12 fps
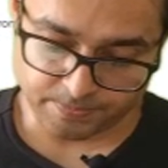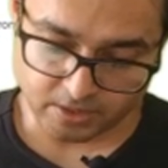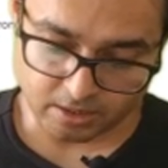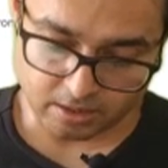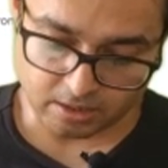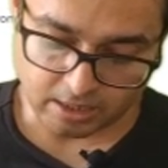
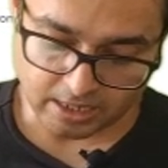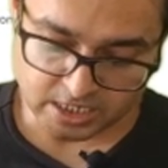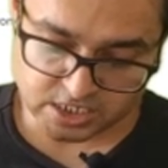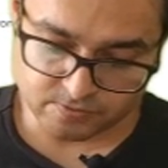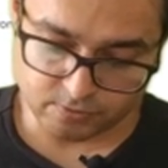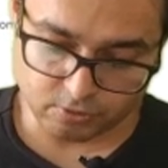
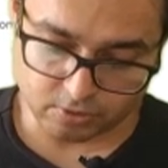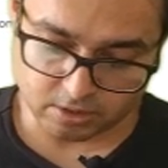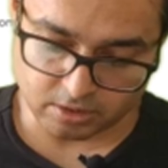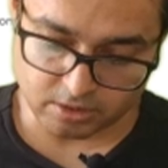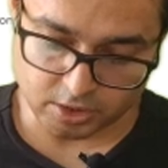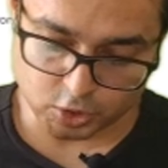last
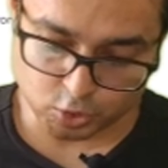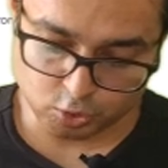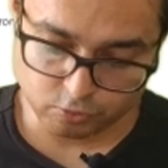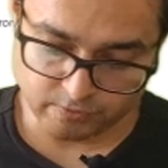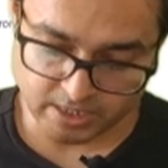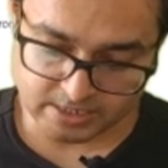for
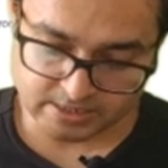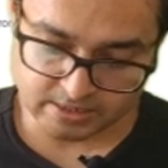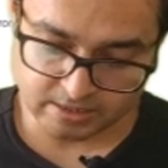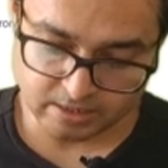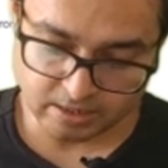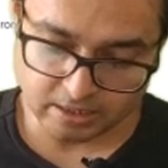2 weeks.
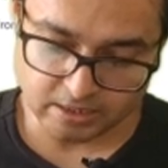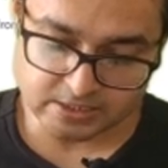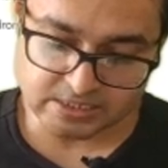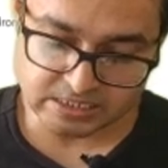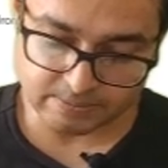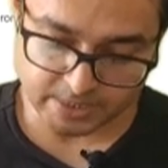
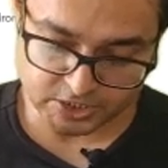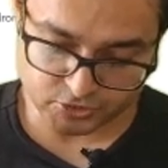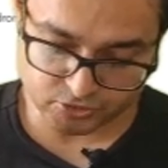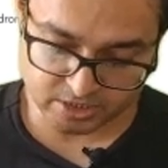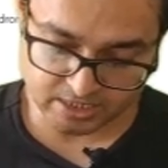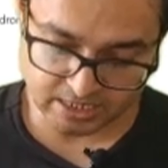
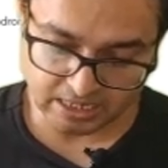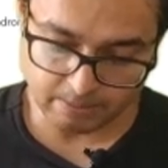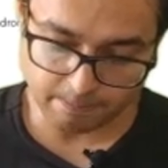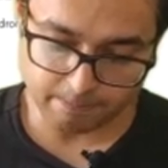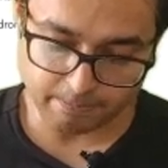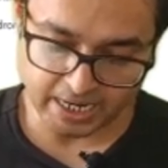Symmetrical,
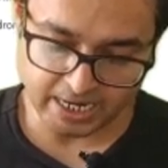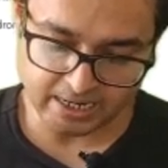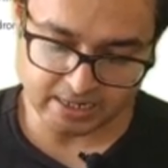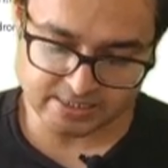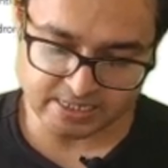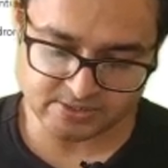
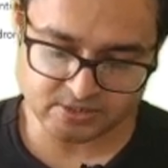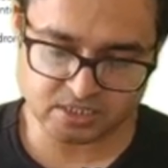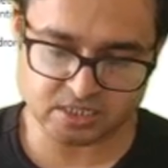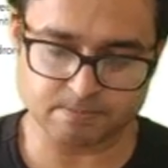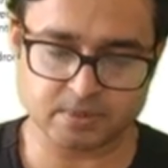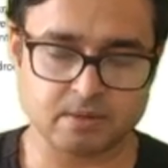mild sensory
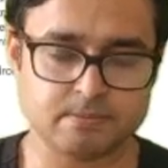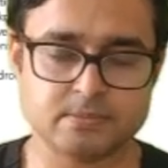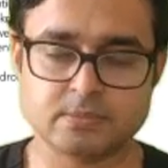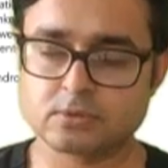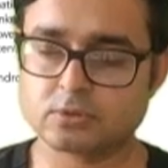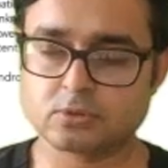symptom,
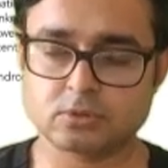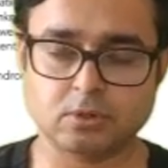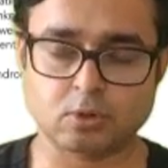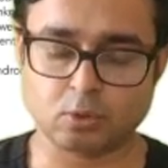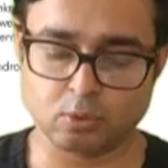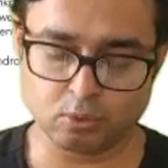or
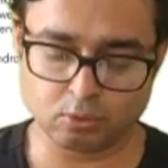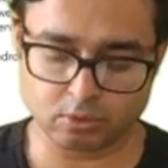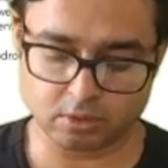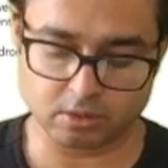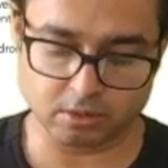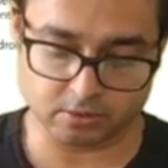
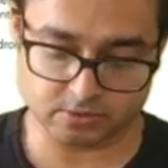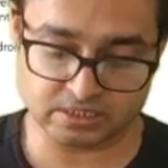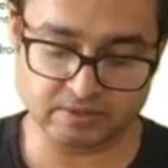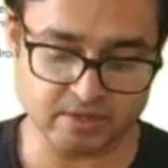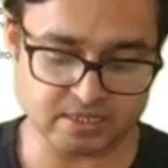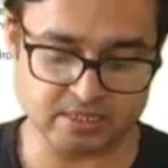no
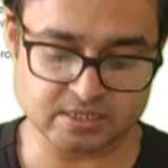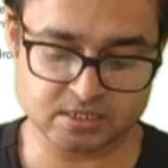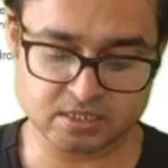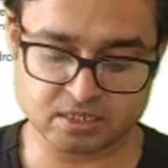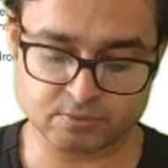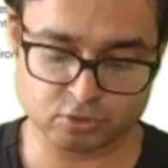severe sensory
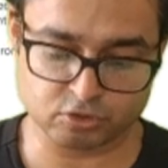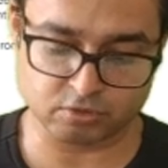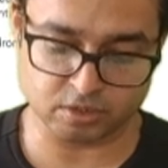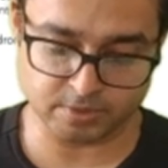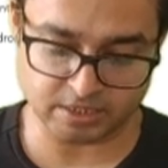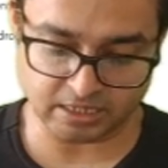symptoms should
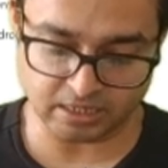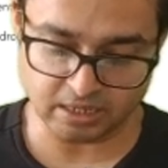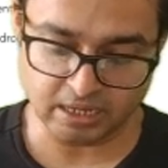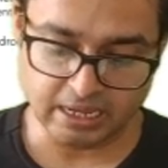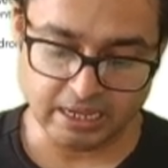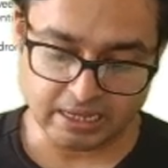not be there.
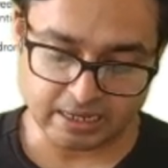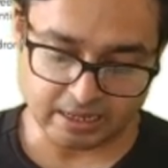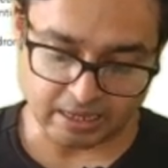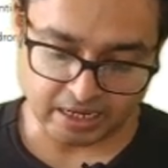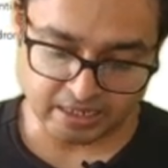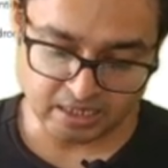
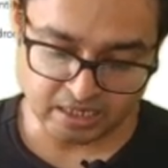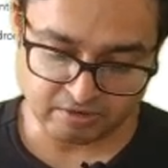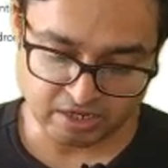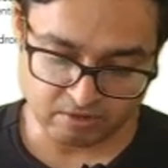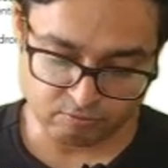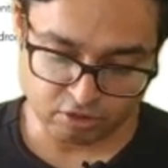Cranial
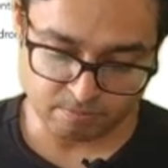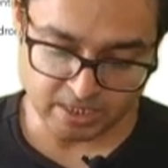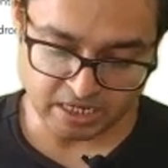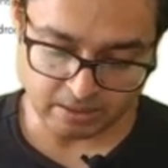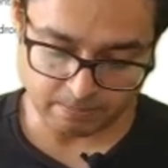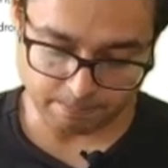nerve
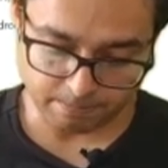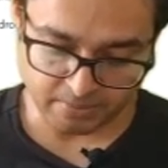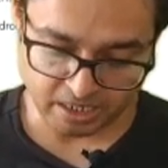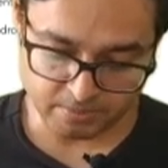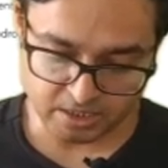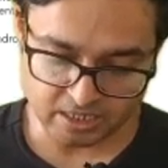involvement
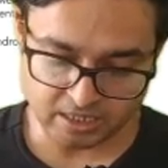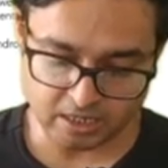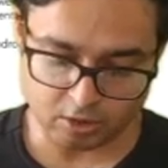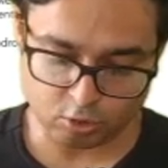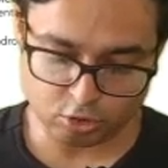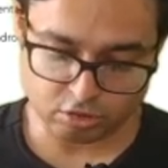may be there.
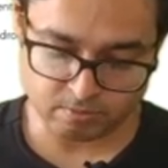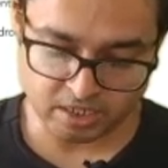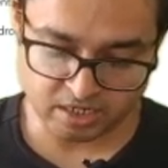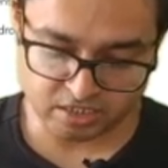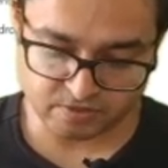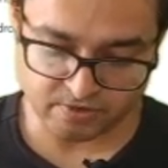Autonomic
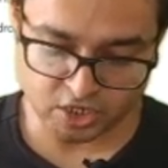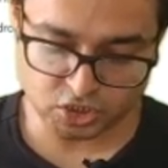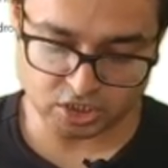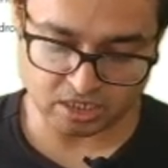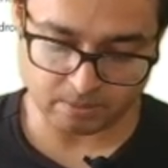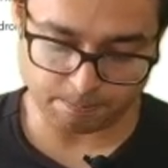
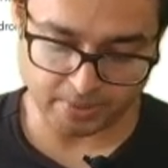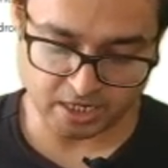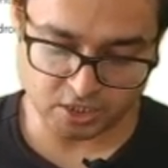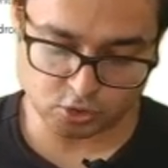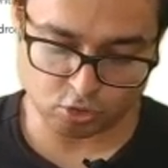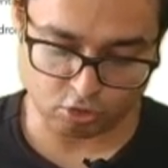dysfunction, pain
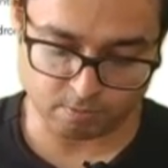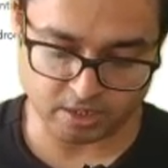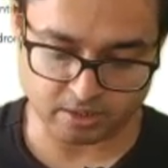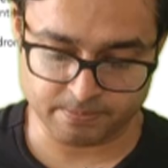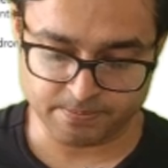is common.